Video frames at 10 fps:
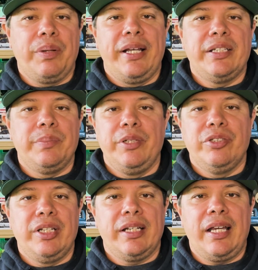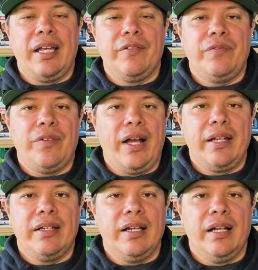play his music and
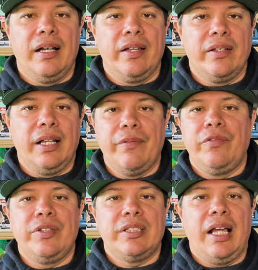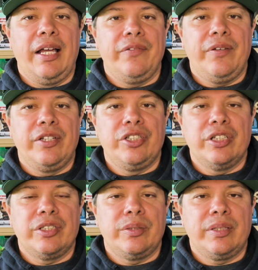find the love of his life and
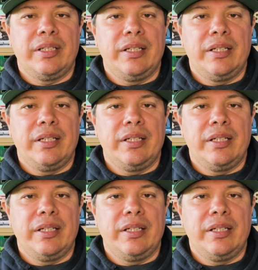just